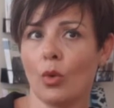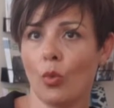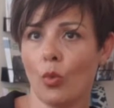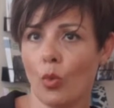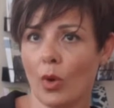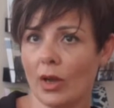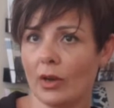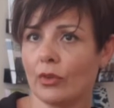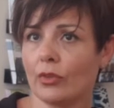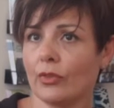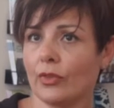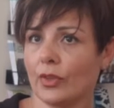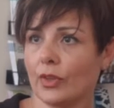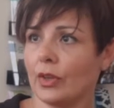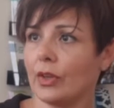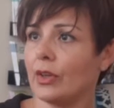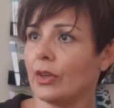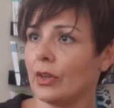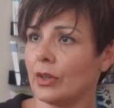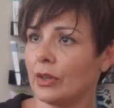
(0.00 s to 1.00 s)
one of
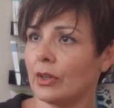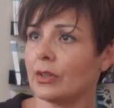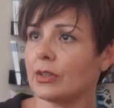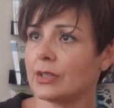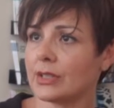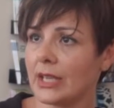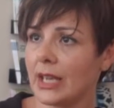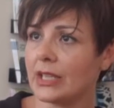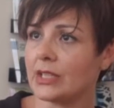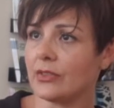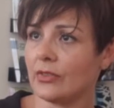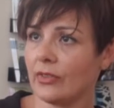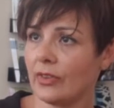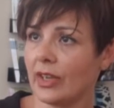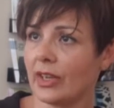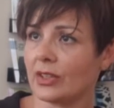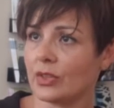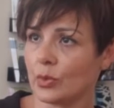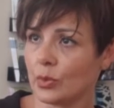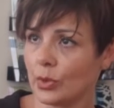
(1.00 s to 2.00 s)
the side
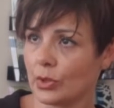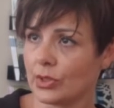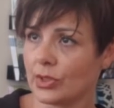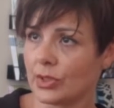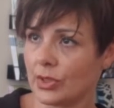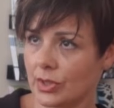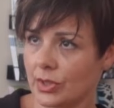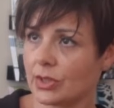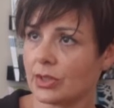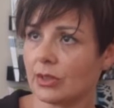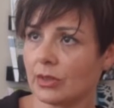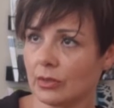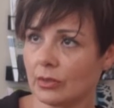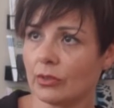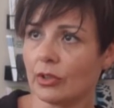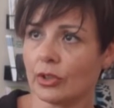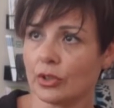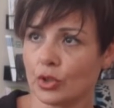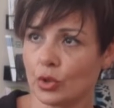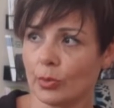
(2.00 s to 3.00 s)
effects was
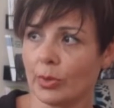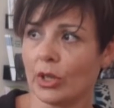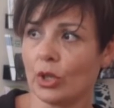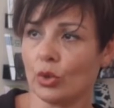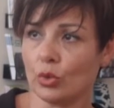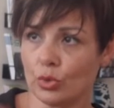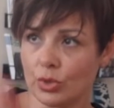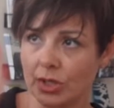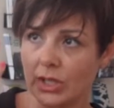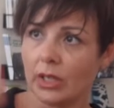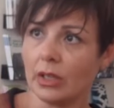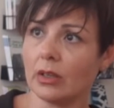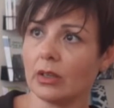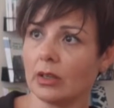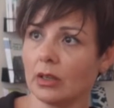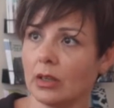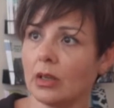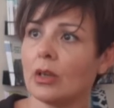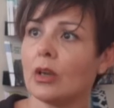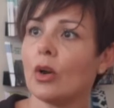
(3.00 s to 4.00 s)
going to be
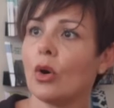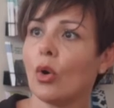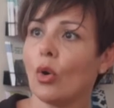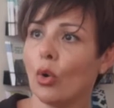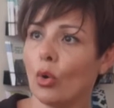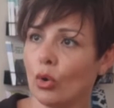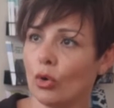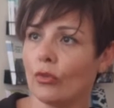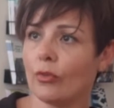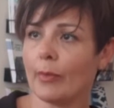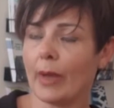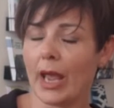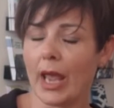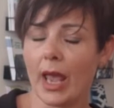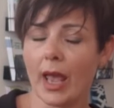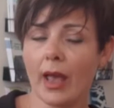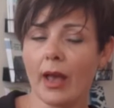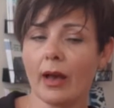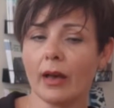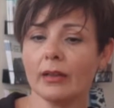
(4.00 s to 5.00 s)
losing all of my
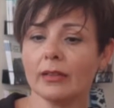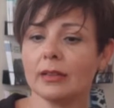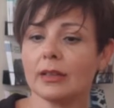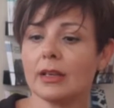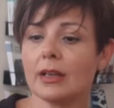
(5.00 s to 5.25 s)
hair.